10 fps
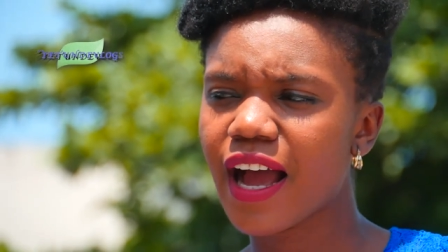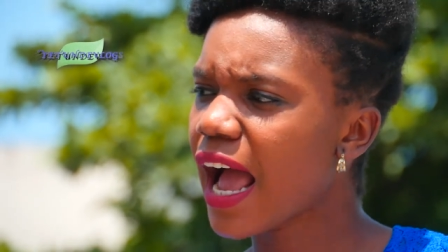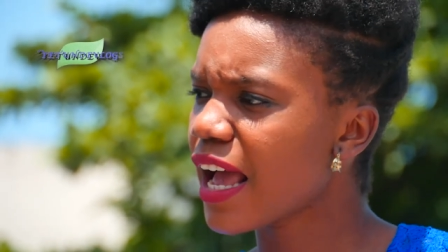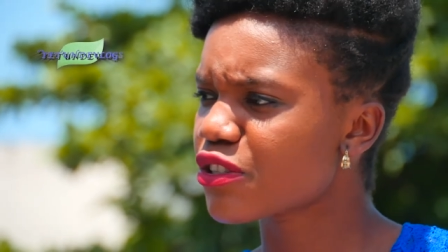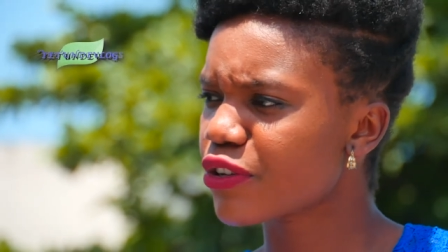
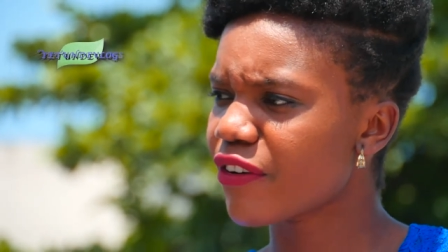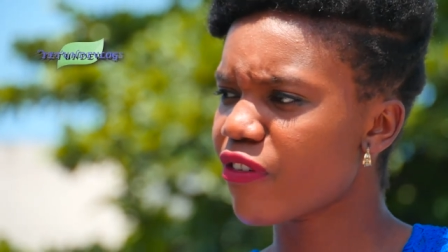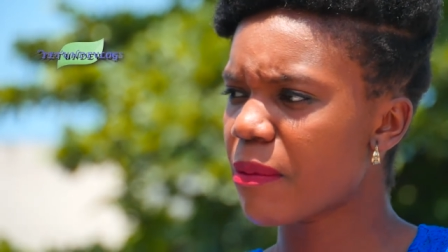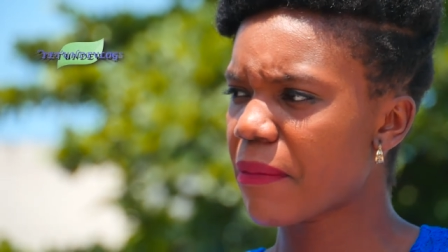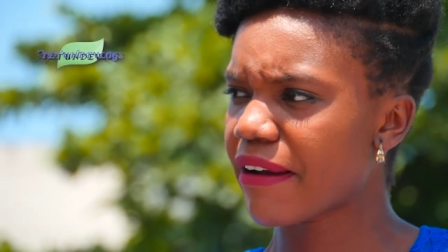Ah, so you're
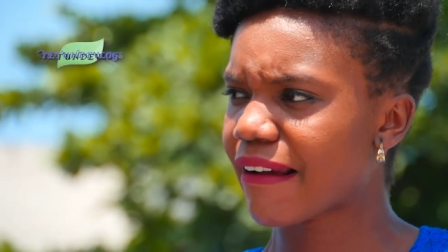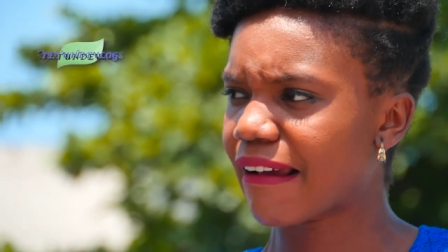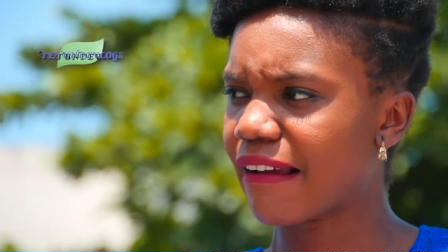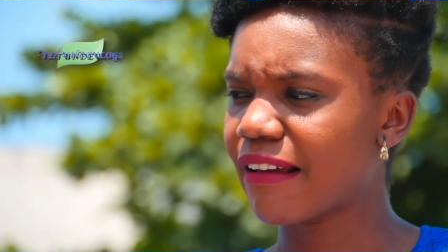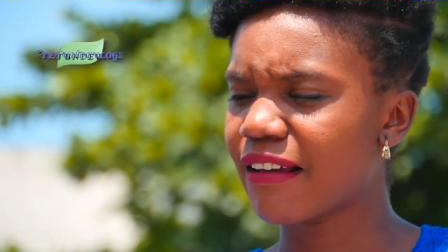from
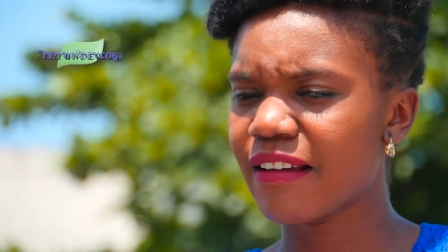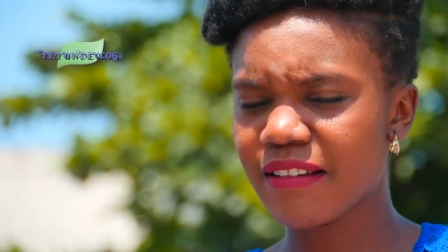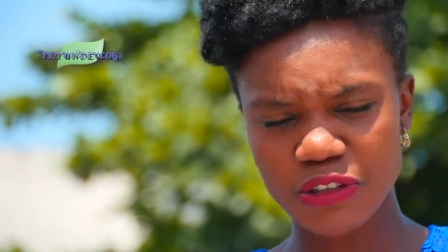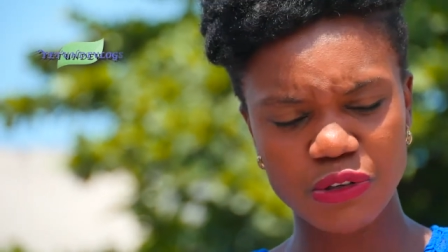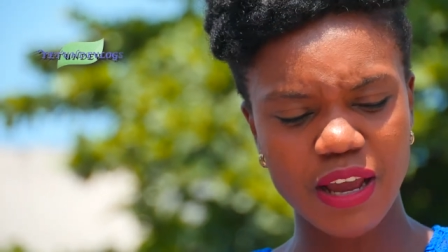America.
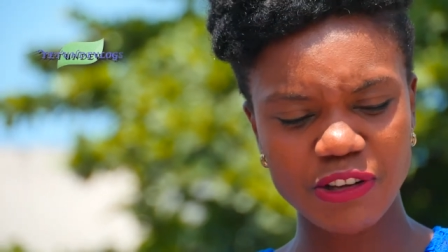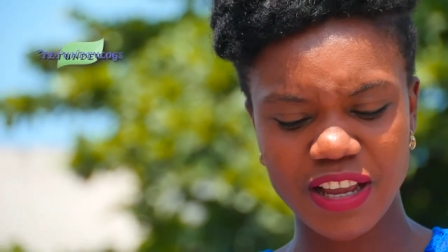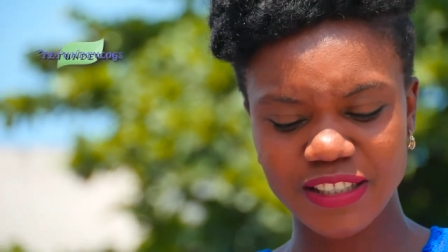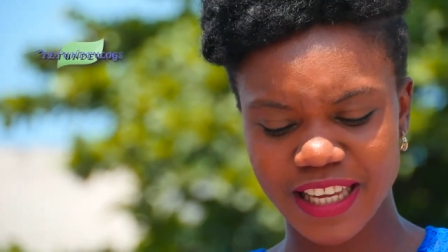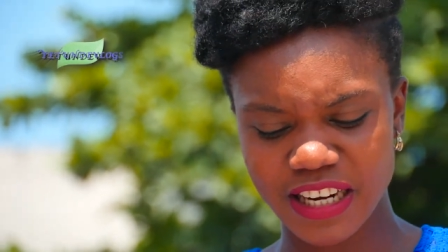You know, I
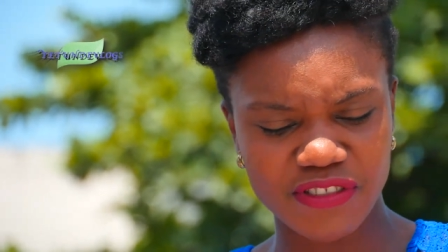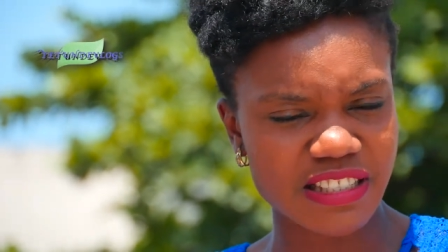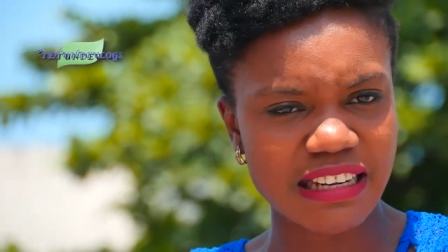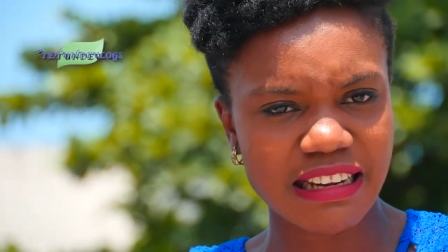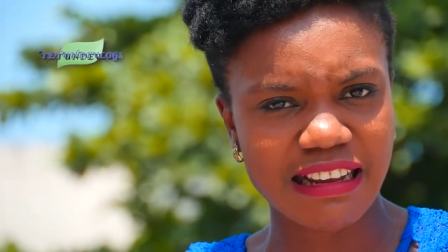tried to get a
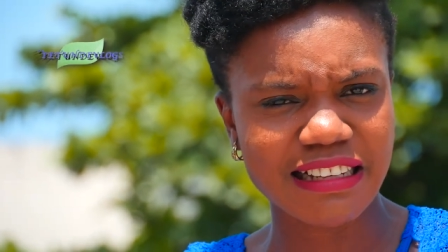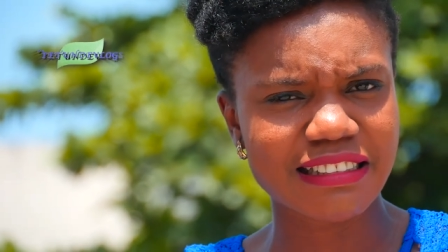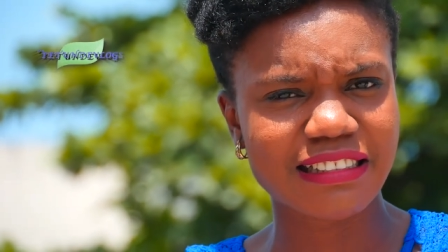visa there and